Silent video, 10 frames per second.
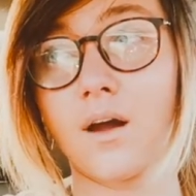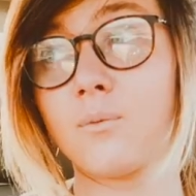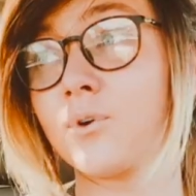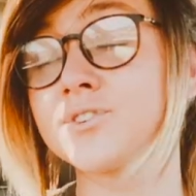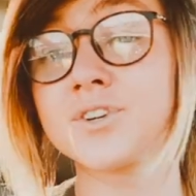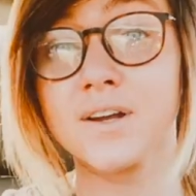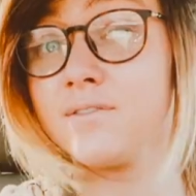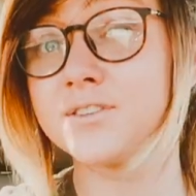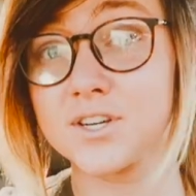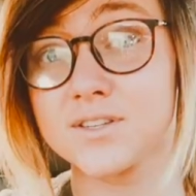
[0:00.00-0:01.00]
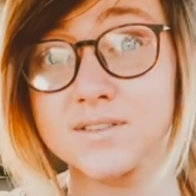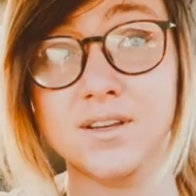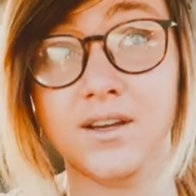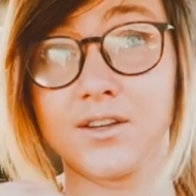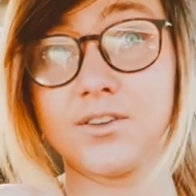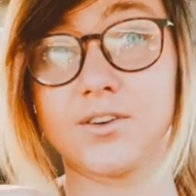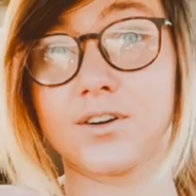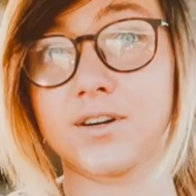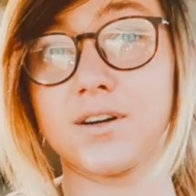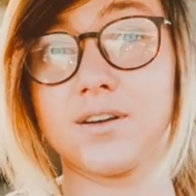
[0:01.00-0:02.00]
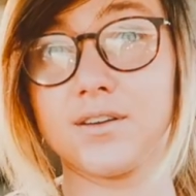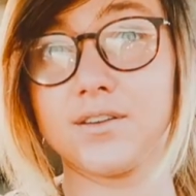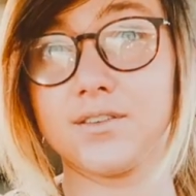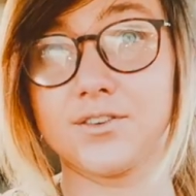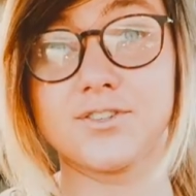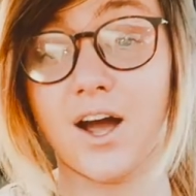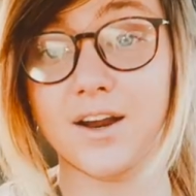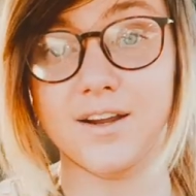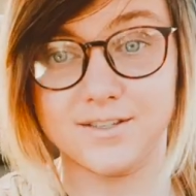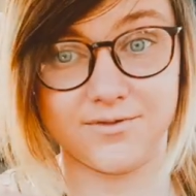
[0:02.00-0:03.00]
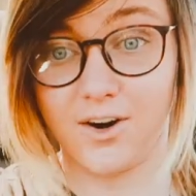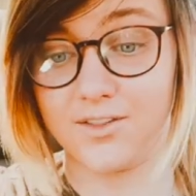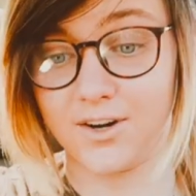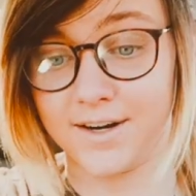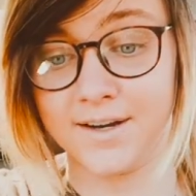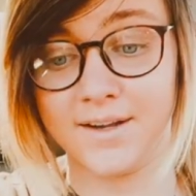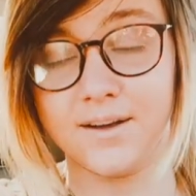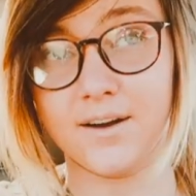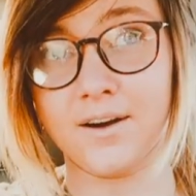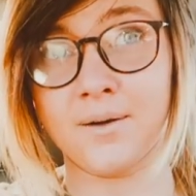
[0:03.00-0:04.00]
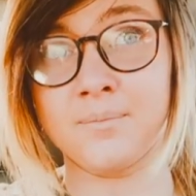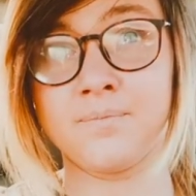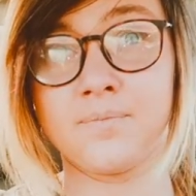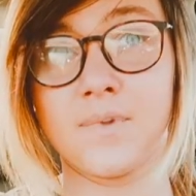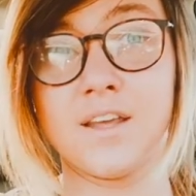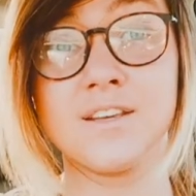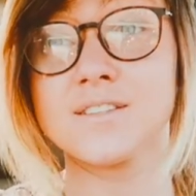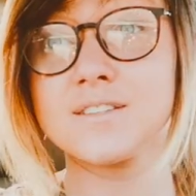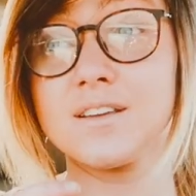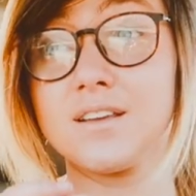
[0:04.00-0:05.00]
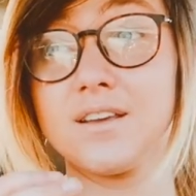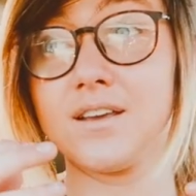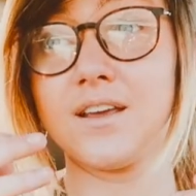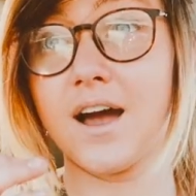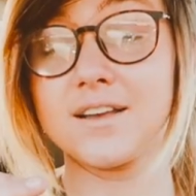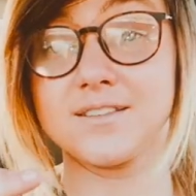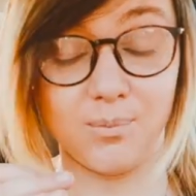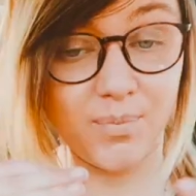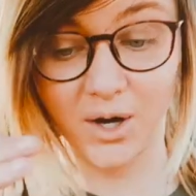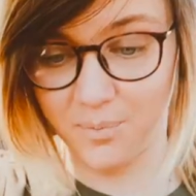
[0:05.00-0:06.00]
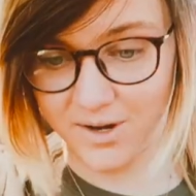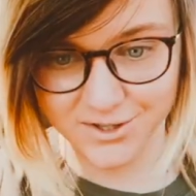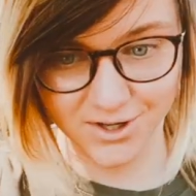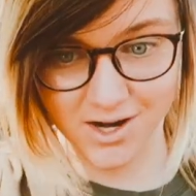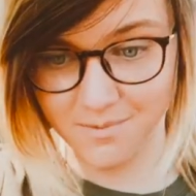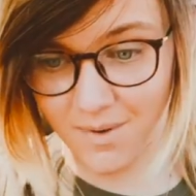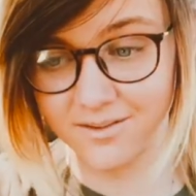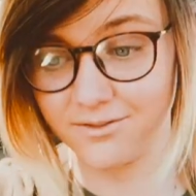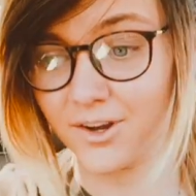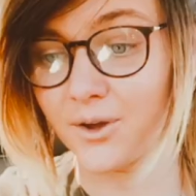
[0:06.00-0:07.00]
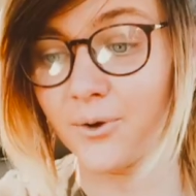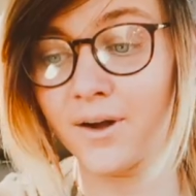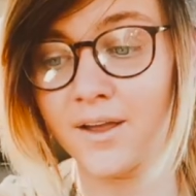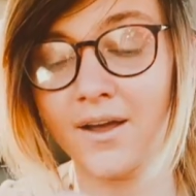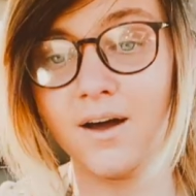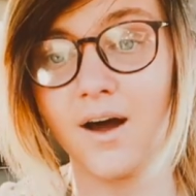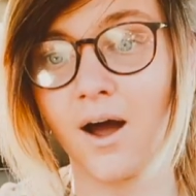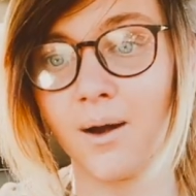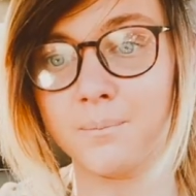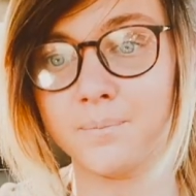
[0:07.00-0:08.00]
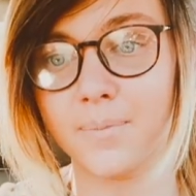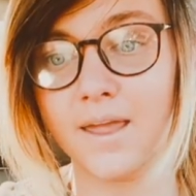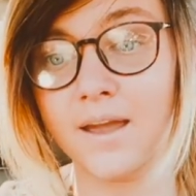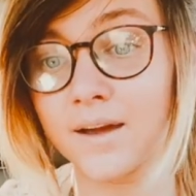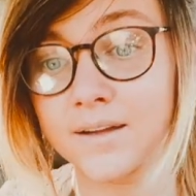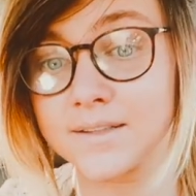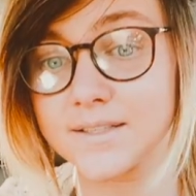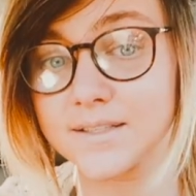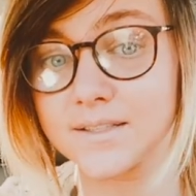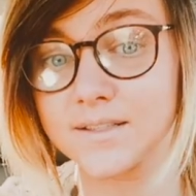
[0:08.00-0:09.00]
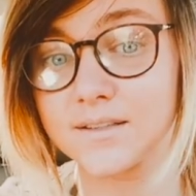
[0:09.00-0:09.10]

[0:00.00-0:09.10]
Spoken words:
wonder if it's just your dot is farther. He has a bigger picture in mind for you, and